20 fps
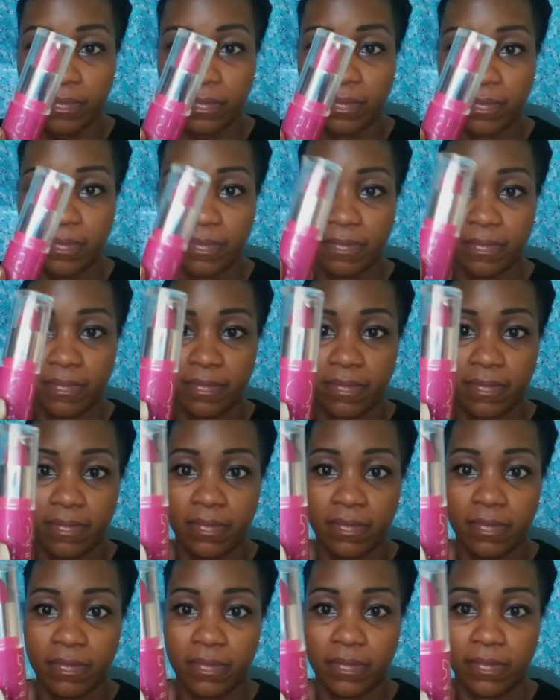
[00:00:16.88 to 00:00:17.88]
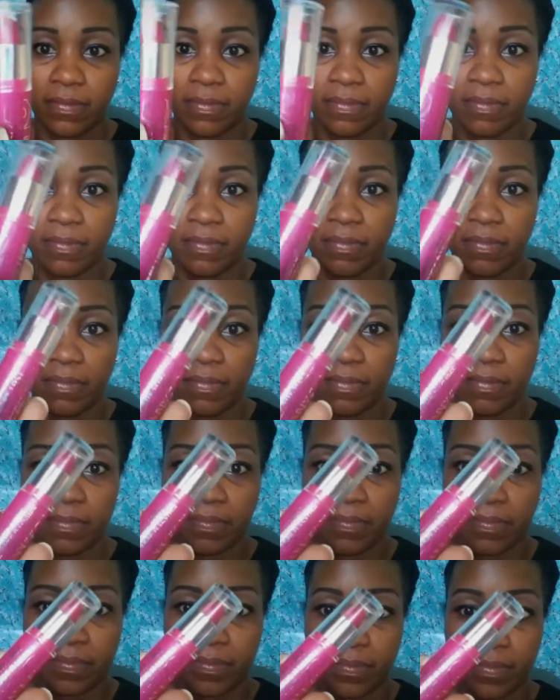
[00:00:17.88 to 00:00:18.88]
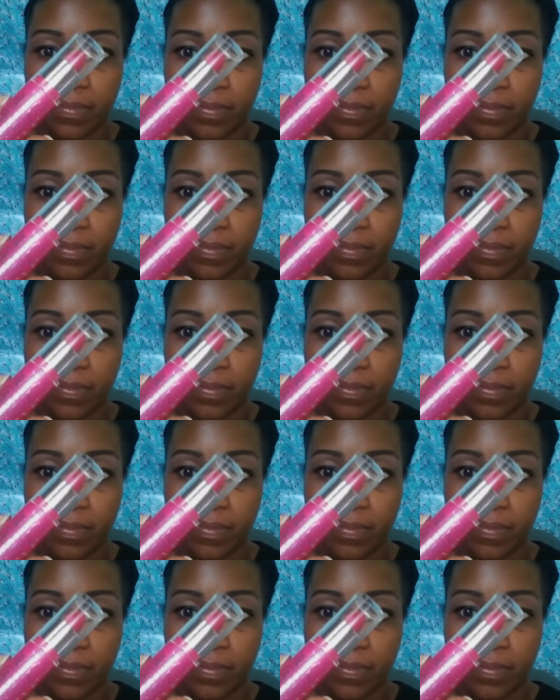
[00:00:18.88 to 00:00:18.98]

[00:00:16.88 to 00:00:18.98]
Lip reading: No one is speaking in this clip.